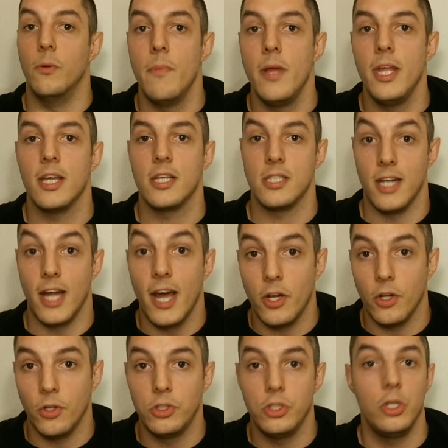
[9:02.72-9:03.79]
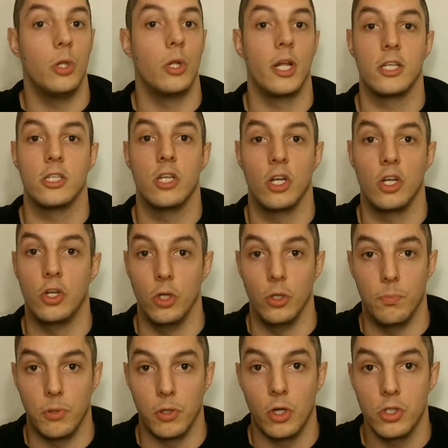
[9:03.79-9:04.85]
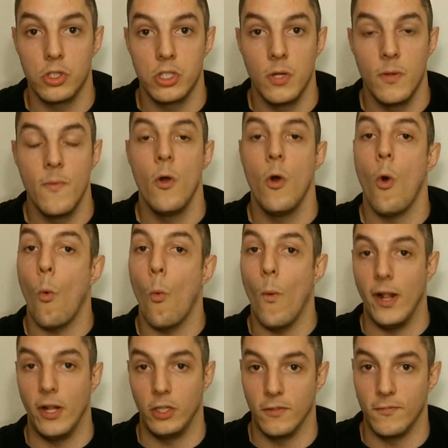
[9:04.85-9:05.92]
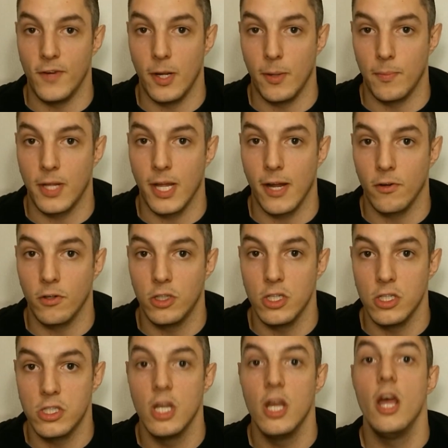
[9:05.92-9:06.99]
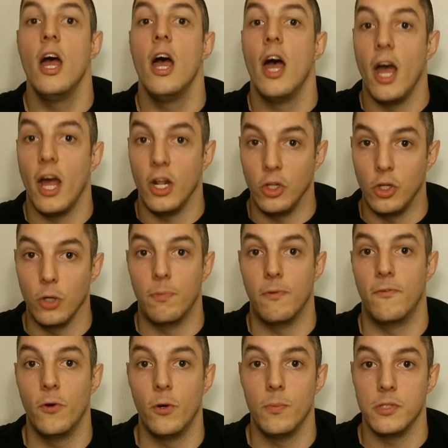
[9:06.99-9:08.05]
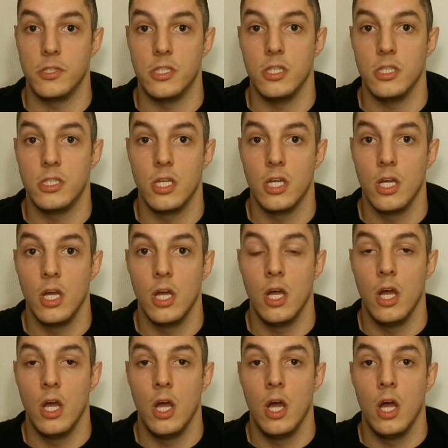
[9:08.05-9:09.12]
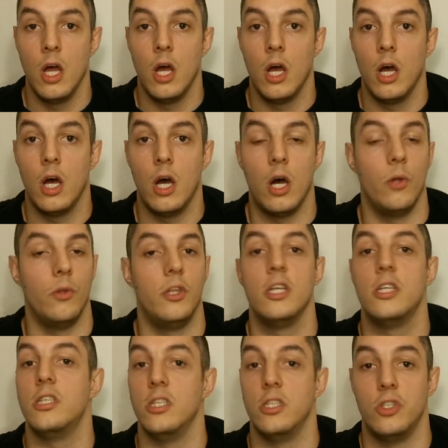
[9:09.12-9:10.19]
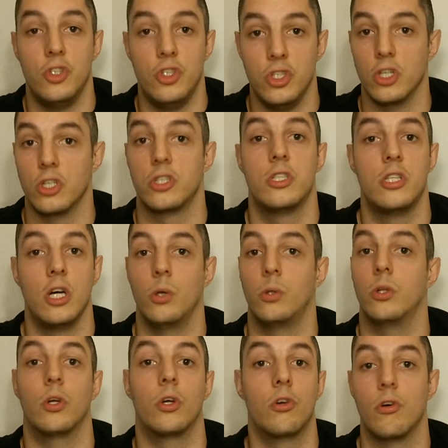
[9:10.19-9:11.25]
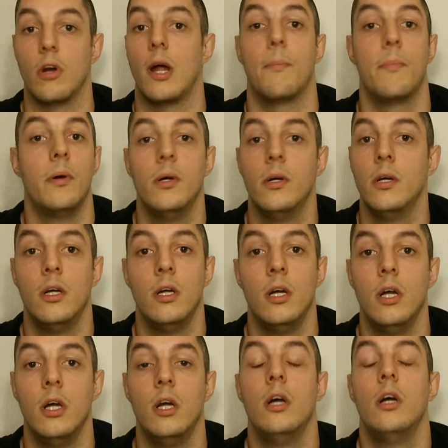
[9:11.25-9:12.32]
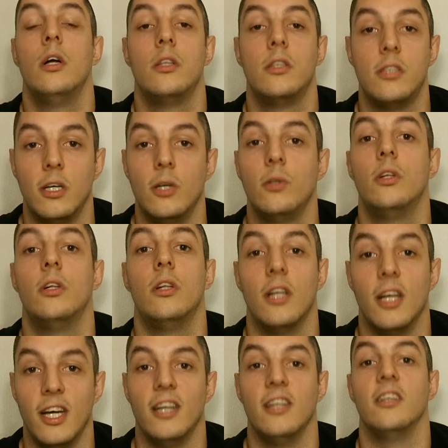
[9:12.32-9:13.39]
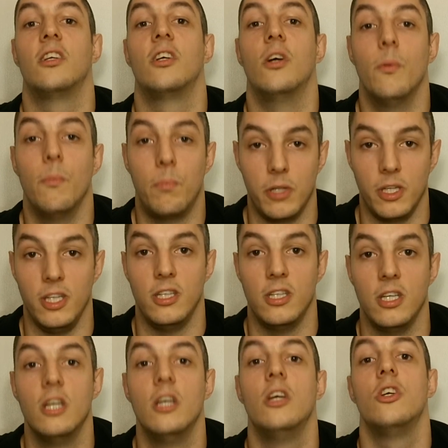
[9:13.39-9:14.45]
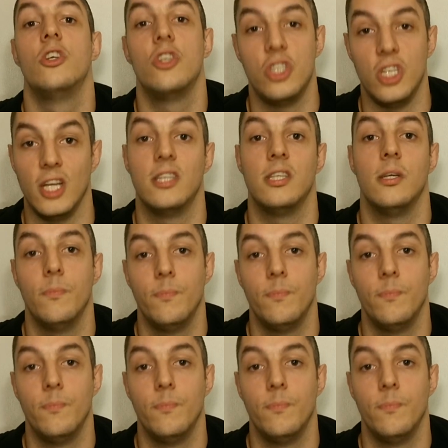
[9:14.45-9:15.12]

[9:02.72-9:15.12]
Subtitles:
So me, as an adult who likes a good plot, well-developed characters, and good performances, this is just total crap. Total and complete shit.